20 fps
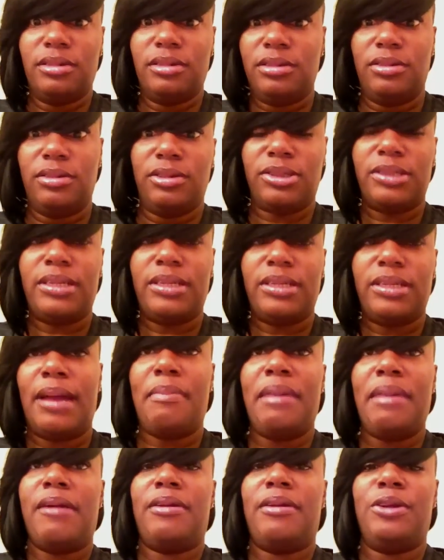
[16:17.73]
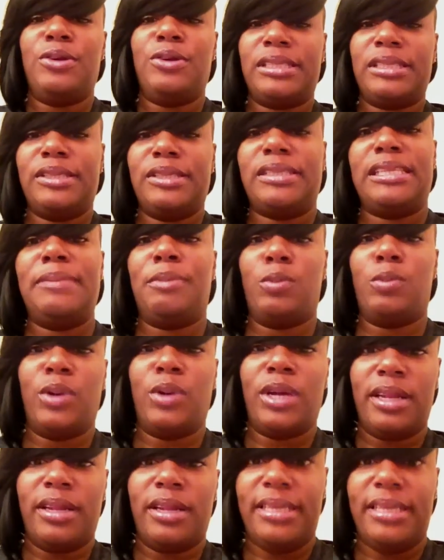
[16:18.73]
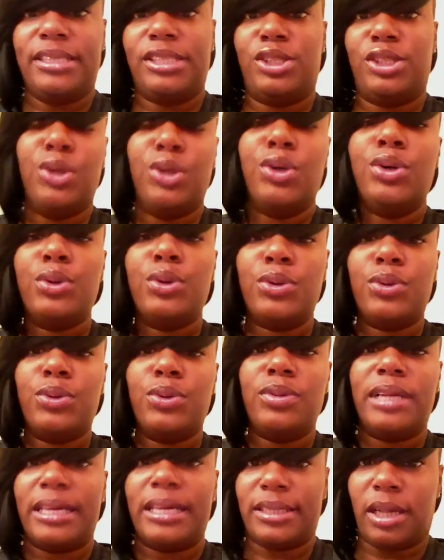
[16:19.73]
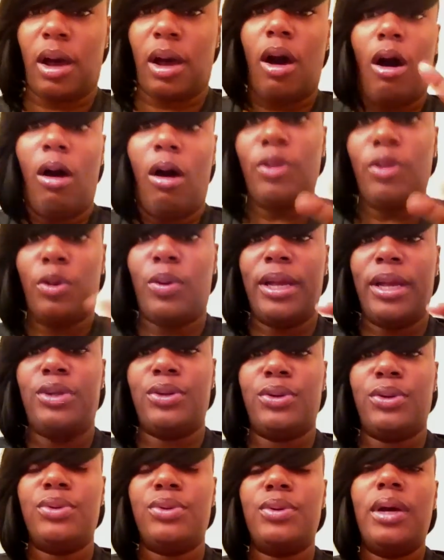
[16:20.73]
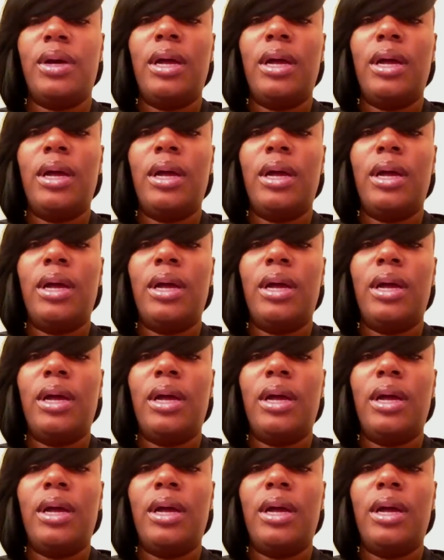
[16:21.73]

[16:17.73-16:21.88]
you're not married, you're still sleeping with this dude that's an all the way dude.